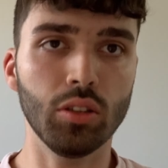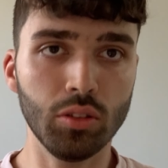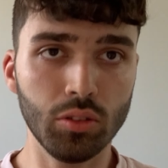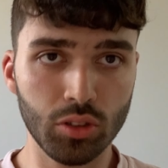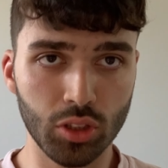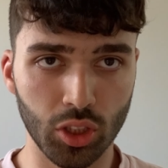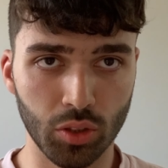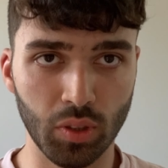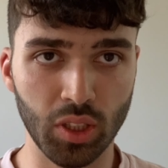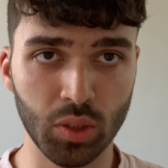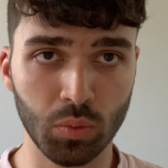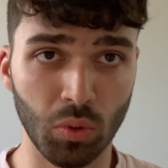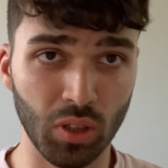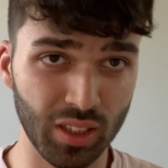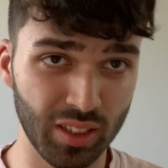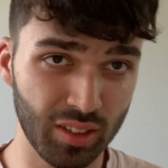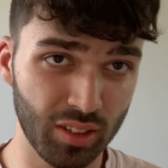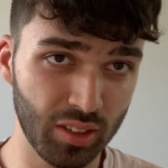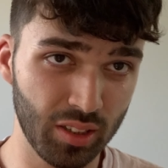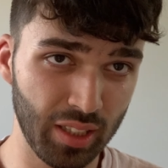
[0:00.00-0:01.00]
So the reason why
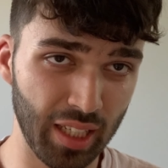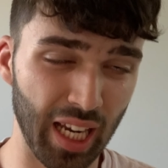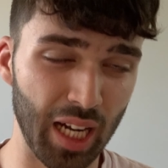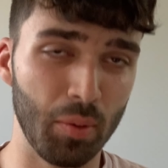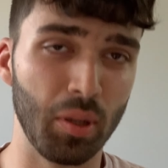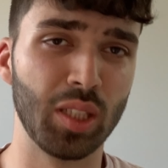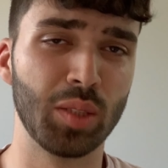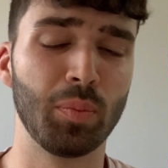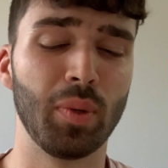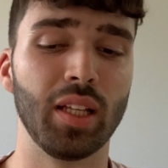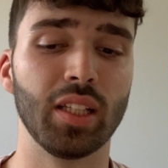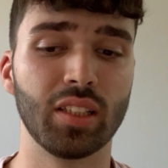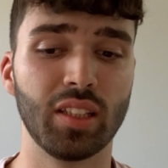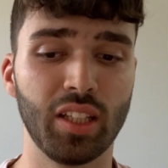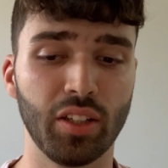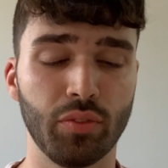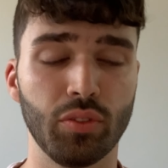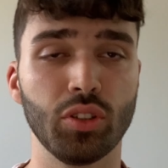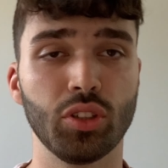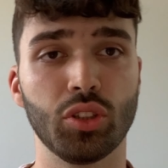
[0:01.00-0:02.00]
calibrated plates are
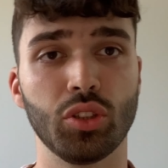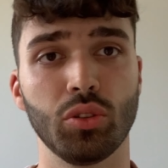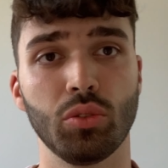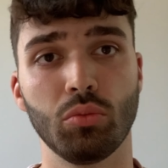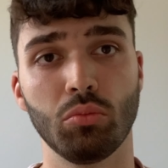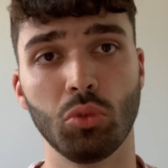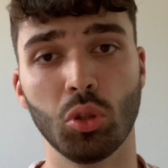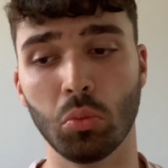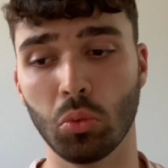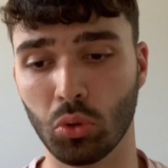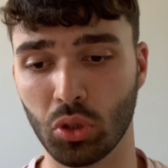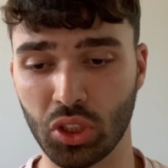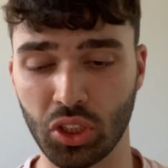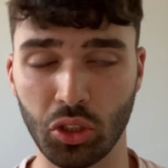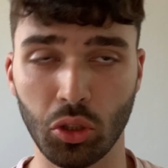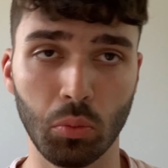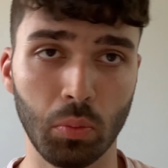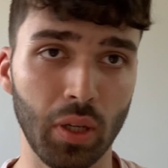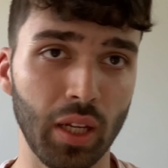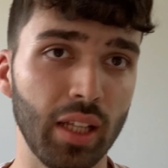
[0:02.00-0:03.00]
different to normal steel
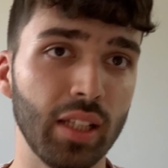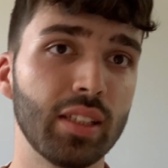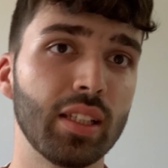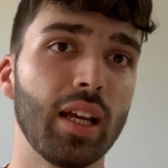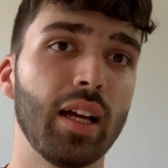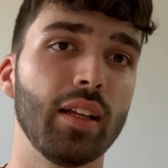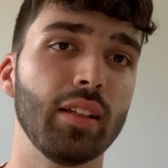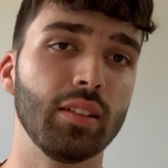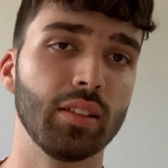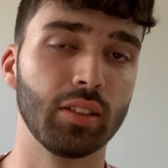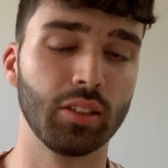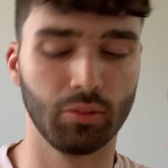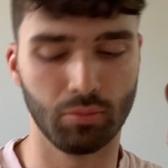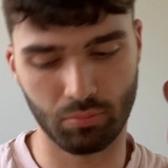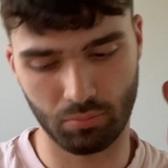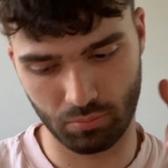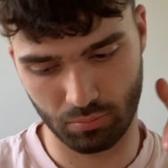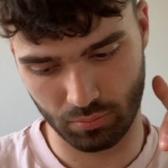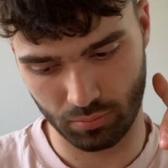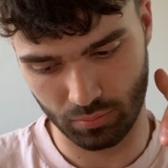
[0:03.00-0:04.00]
plates and
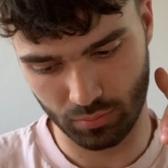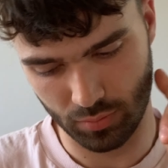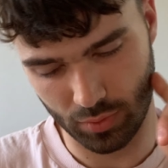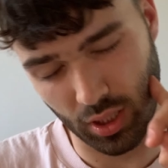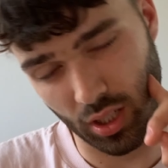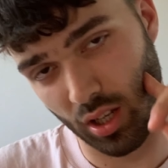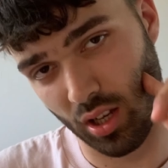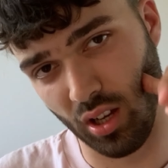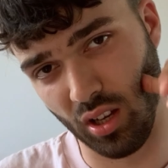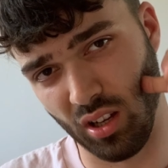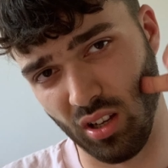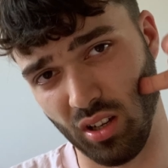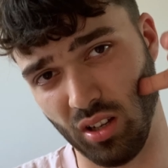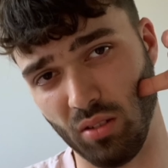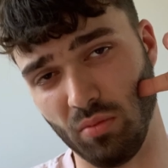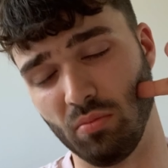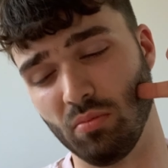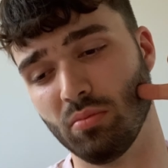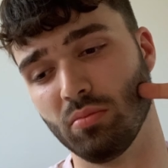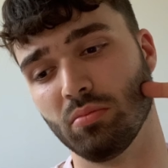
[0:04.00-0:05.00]
uh,
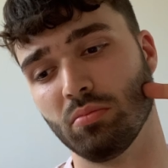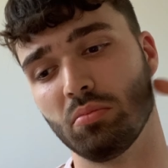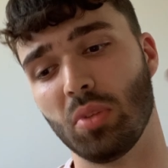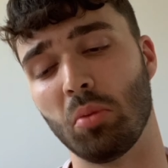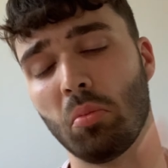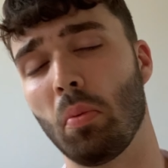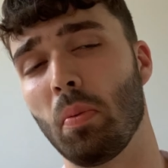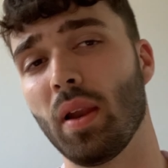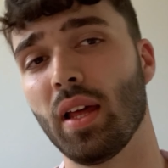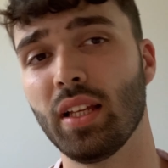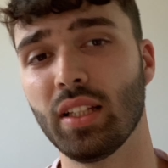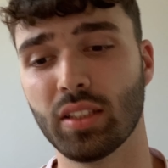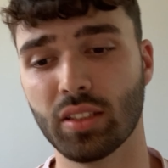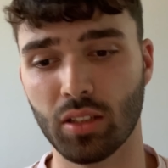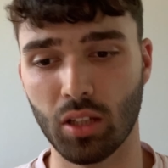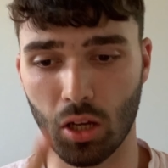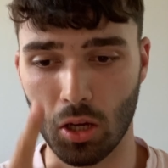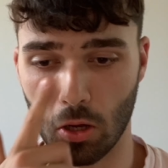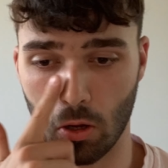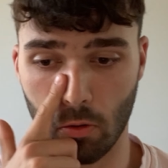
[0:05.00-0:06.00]
bumper plates
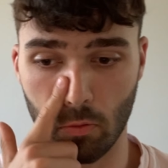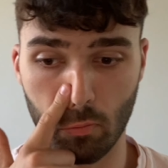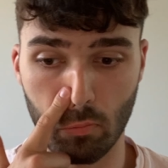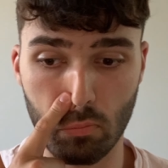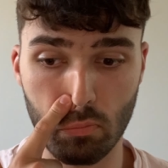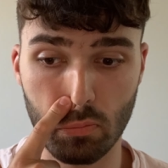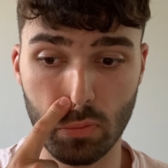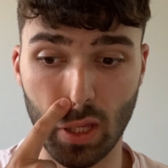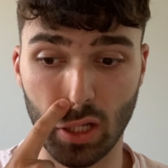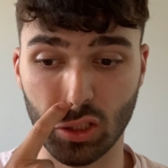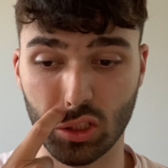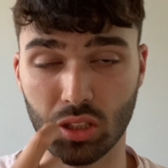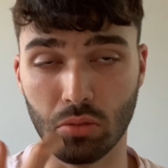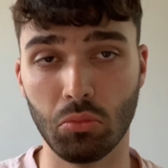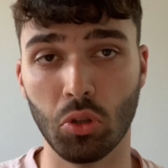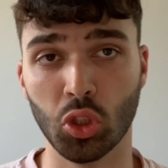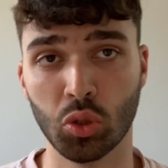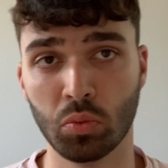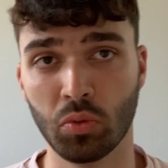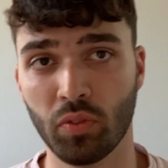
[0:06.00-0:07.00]
are down to
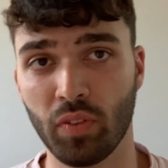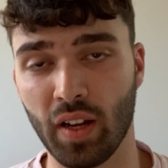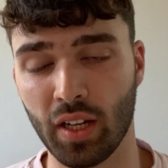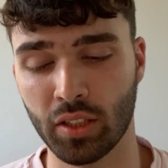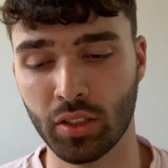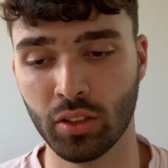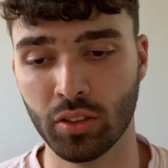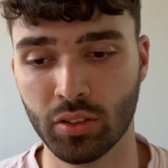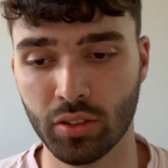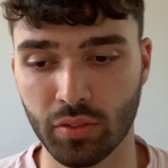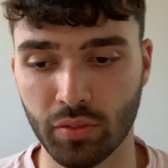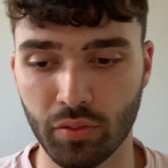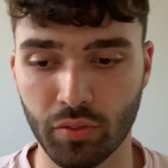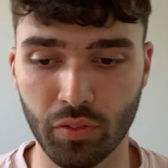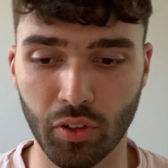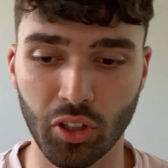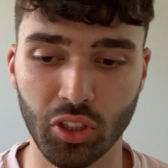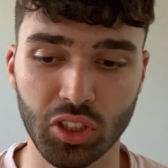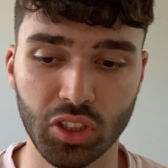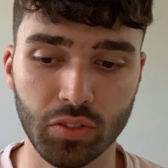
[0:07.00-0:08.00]
multiple factors.
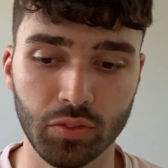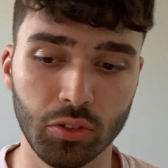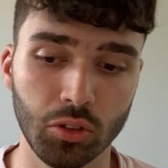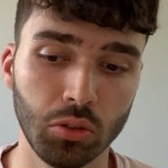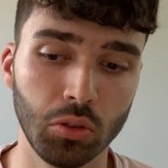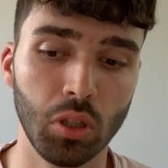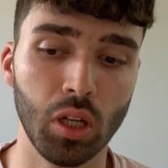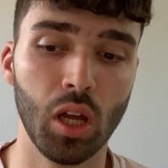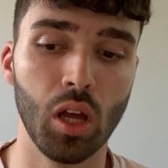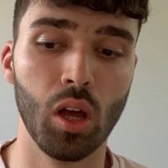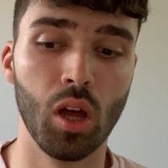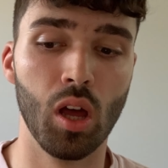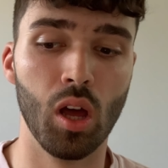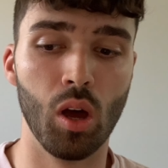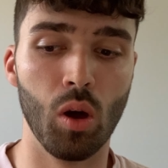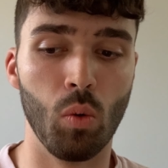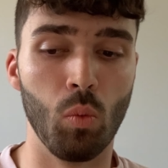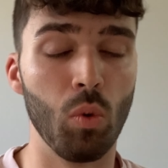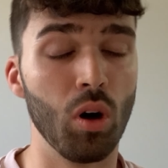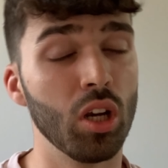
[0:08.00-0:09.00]
First of all,
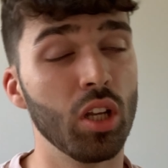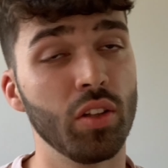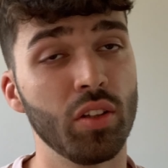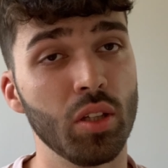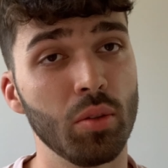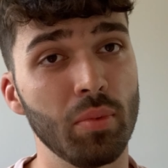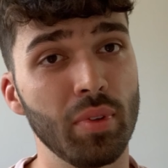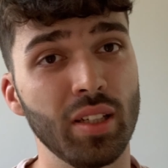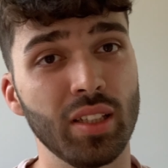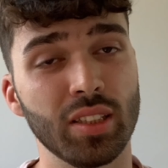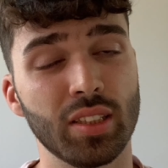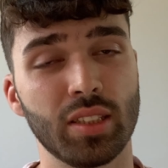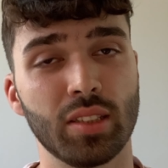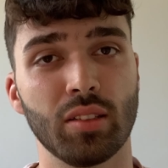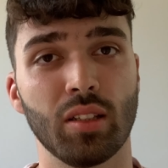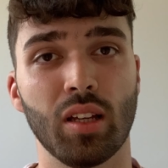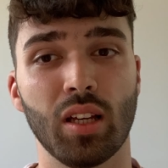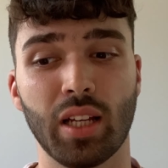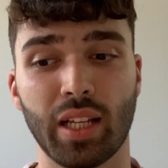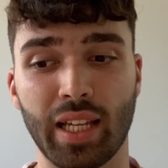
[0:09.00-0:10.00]
one of them is
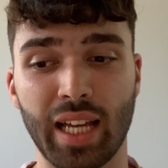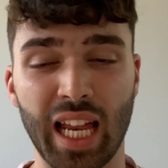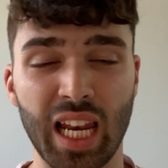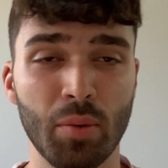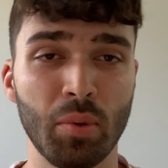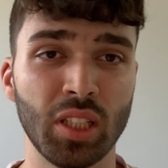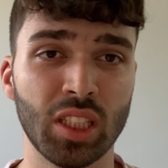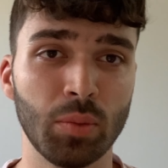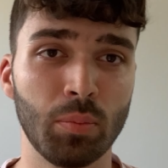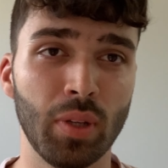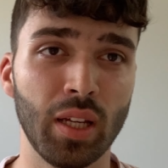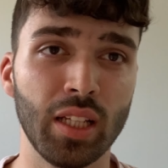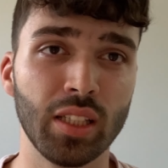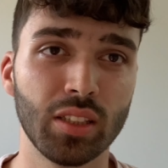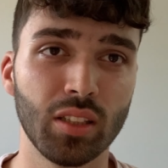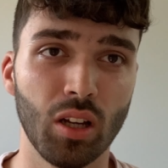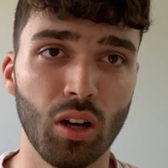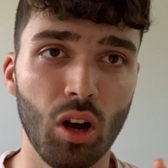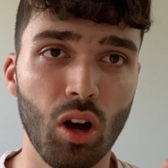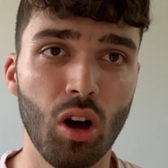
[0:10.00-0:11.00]
calibrator plates
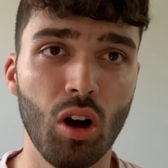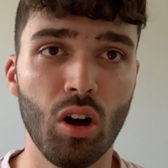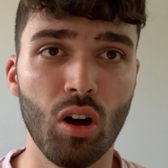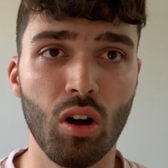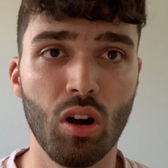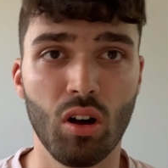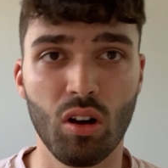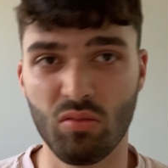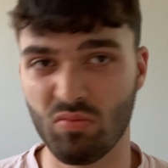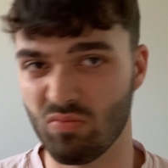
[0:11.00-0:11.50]
are